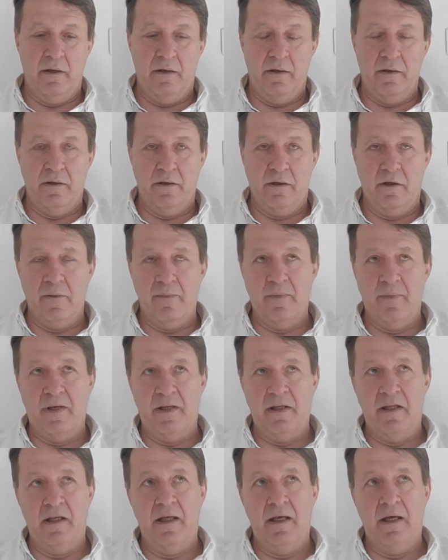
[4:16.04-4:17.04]
the
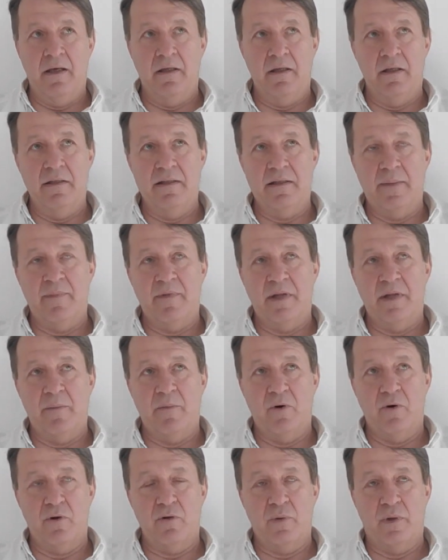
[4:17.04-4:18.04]
company in
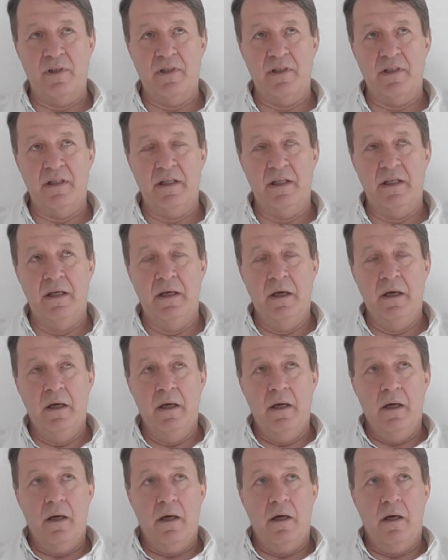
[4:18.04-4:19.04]
September 20.
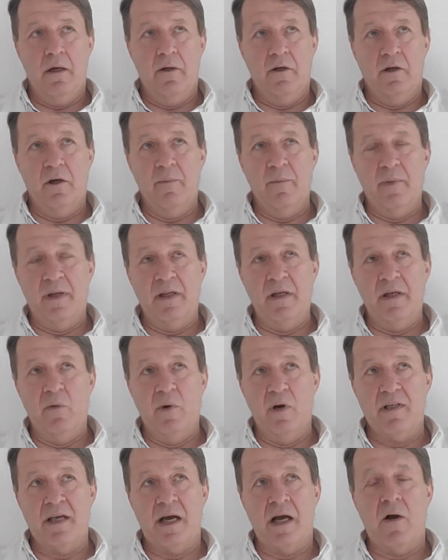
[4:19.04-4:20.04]
The company
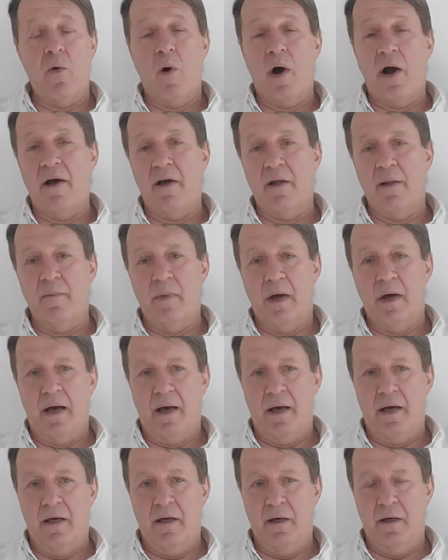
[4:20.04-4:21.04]
was acquired
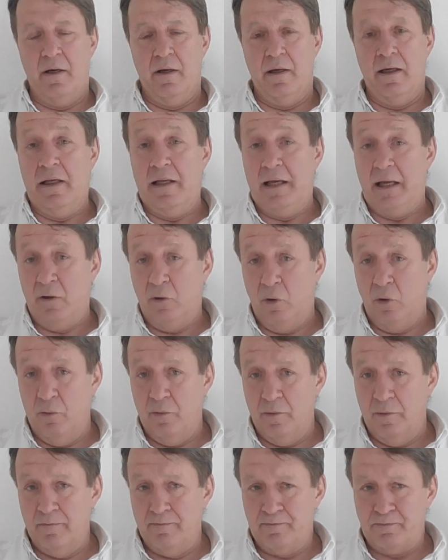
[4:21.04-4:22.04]
by Iliad
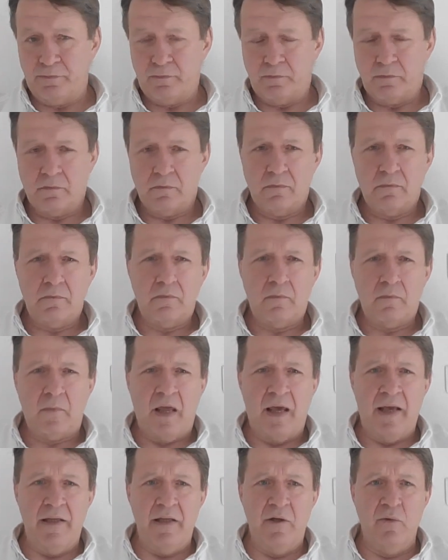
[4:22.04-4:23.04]
Group,
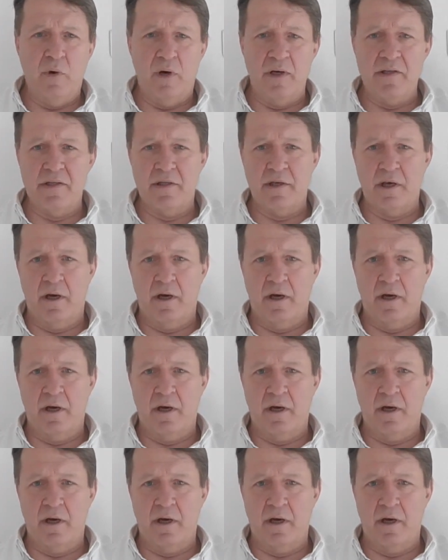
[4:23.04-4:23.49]
and it was